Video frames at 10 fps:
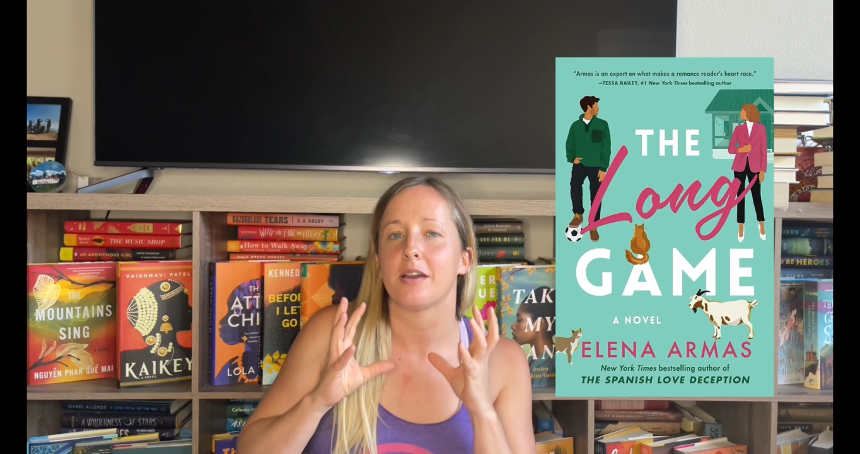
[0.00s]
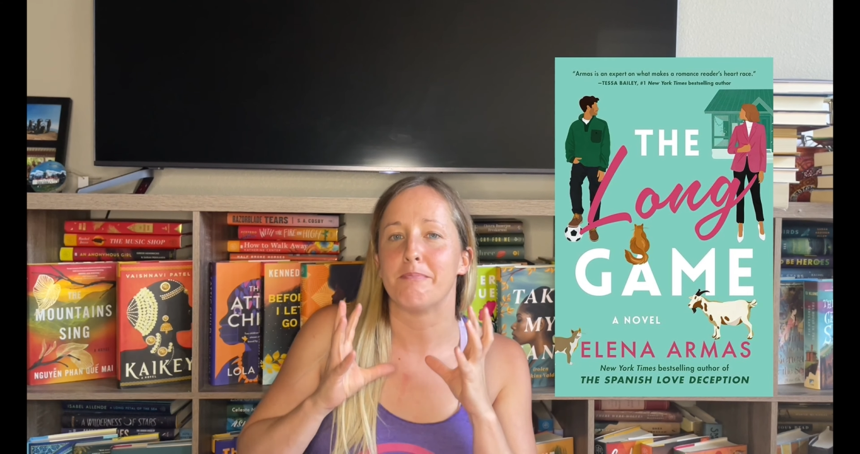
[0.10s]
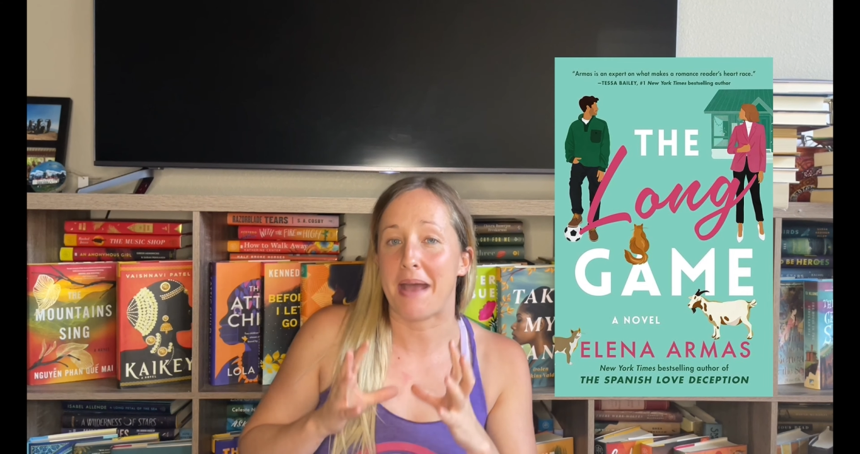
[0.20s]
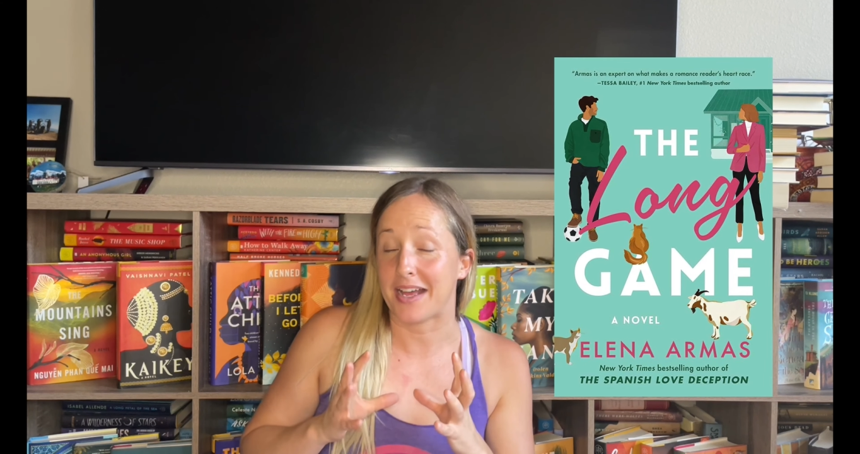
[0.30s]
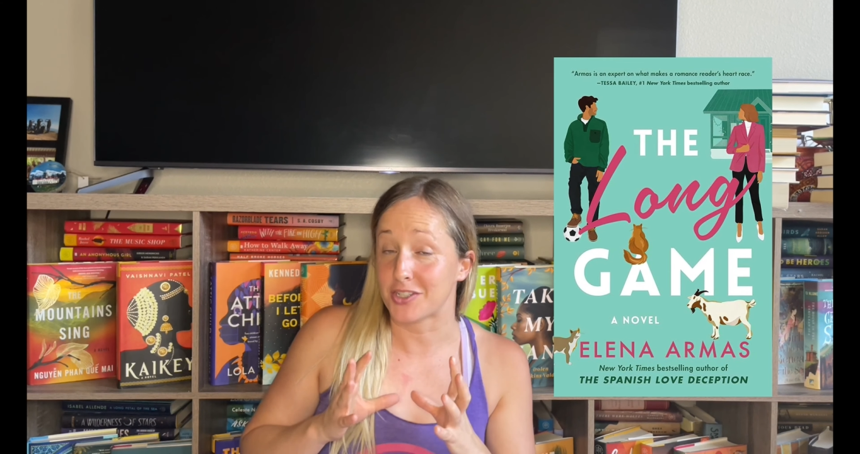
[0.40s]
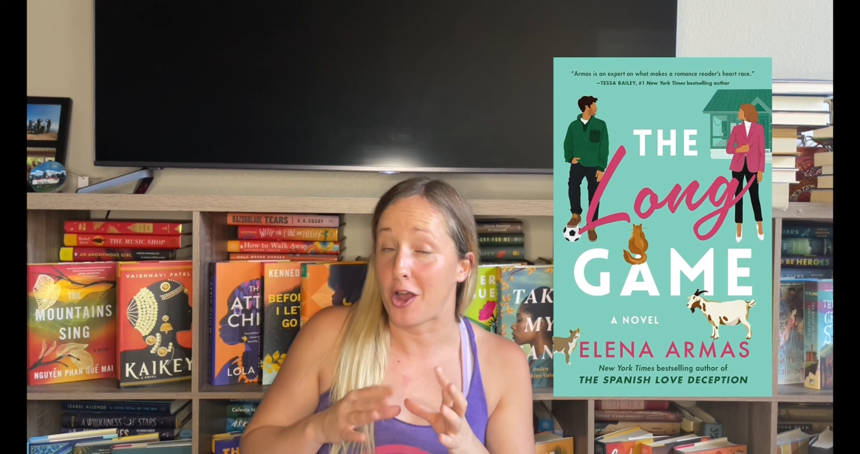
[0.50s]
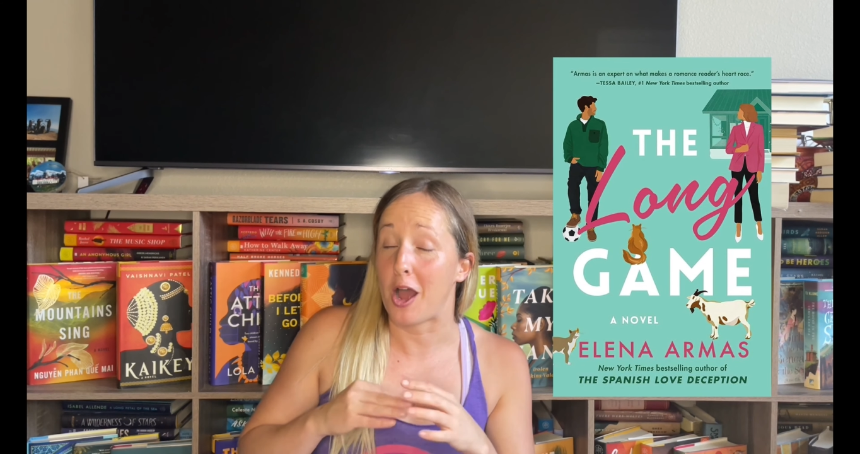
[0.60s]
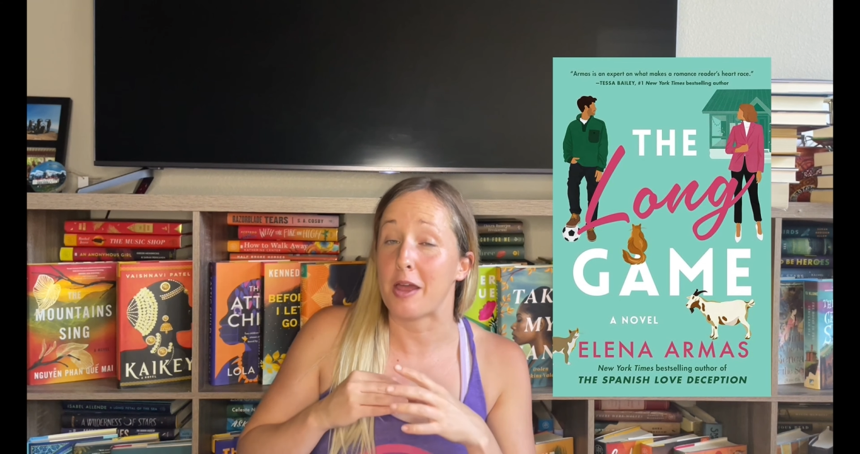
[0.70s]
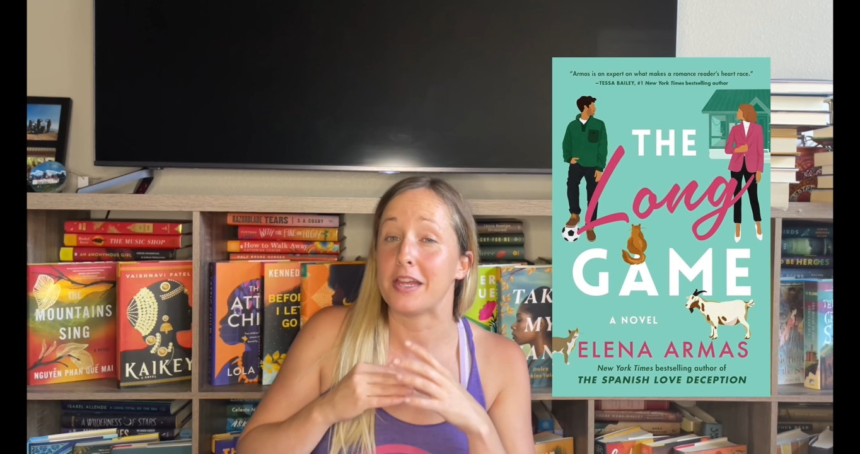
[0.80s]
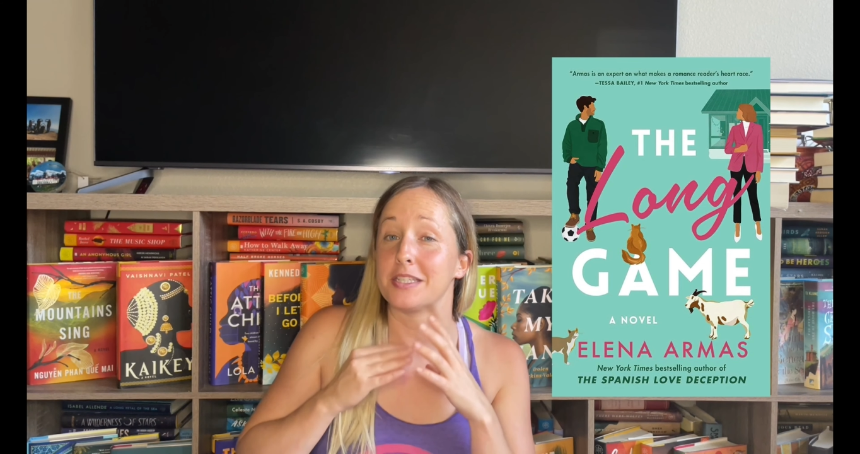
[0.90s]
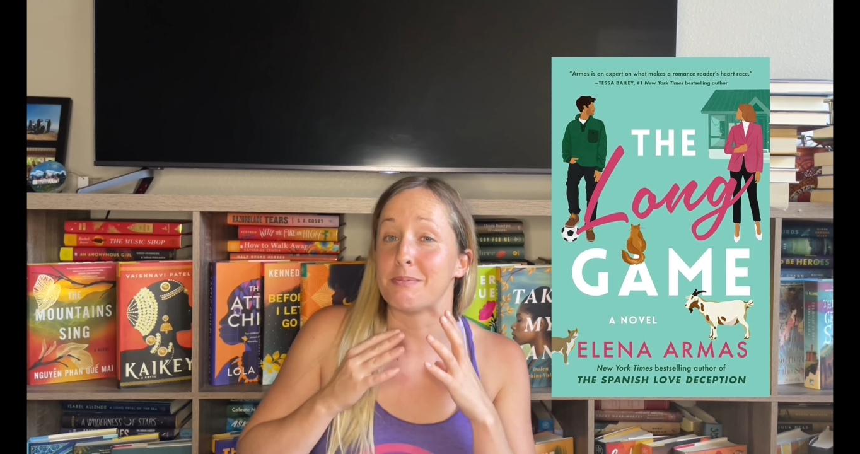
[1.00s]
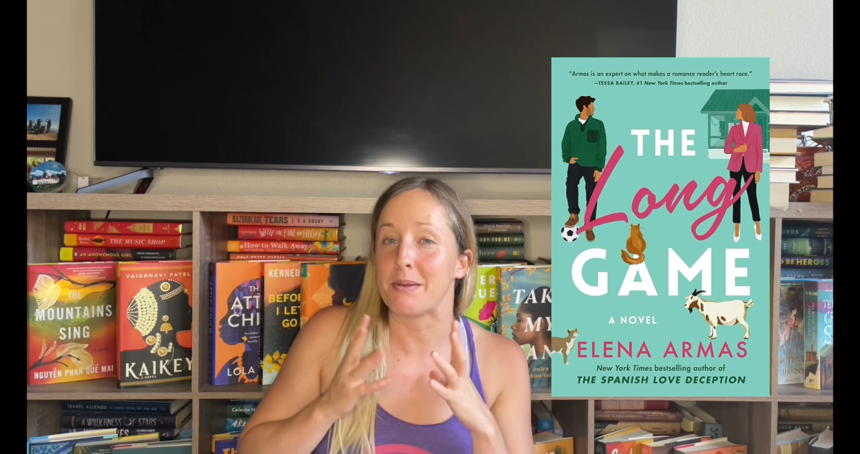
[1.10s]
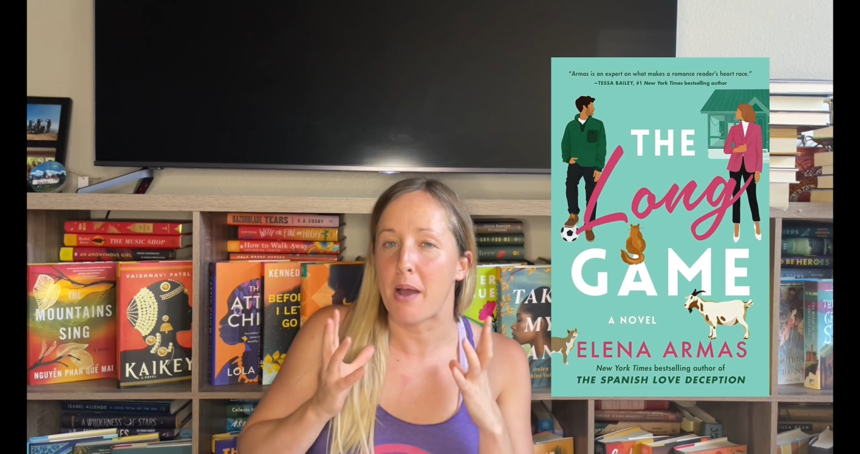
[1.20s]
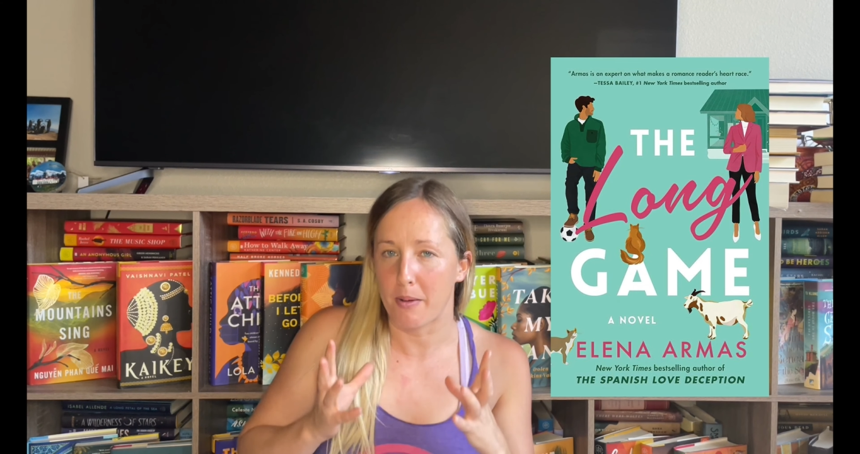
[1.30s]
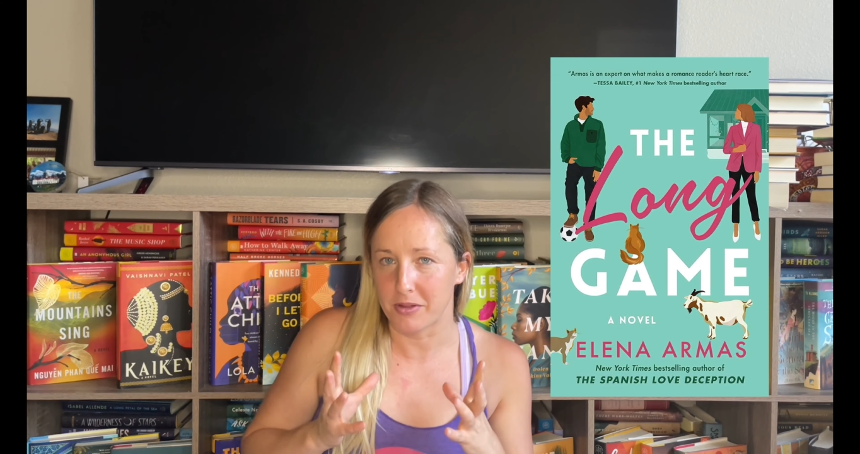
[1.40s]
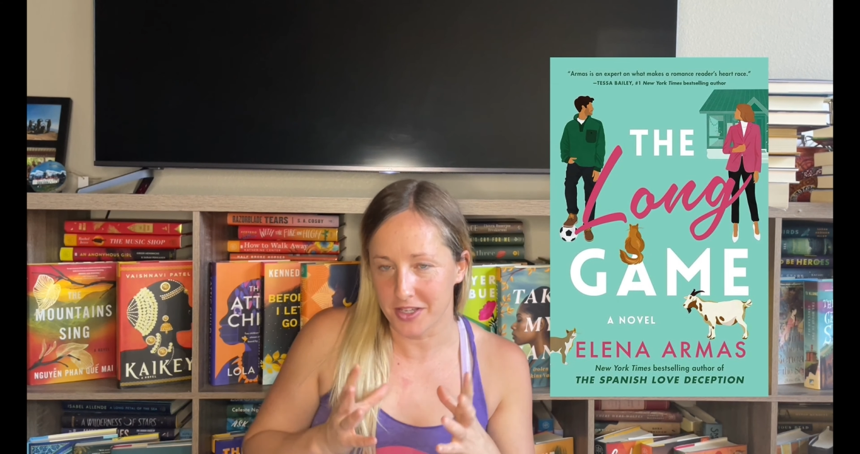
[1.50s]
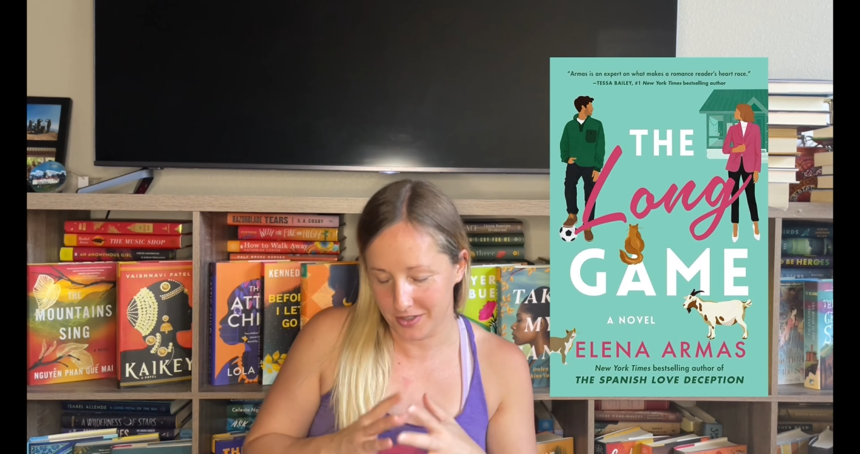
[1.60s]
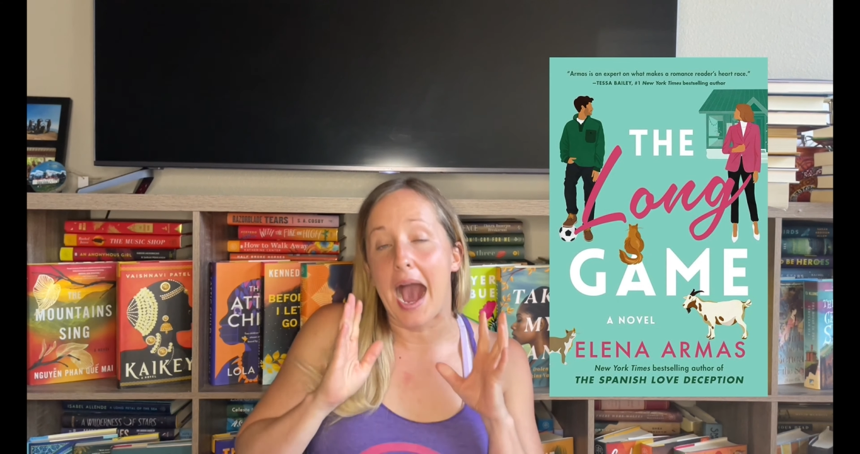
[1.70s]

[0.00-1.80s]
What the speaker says: mascot is made public,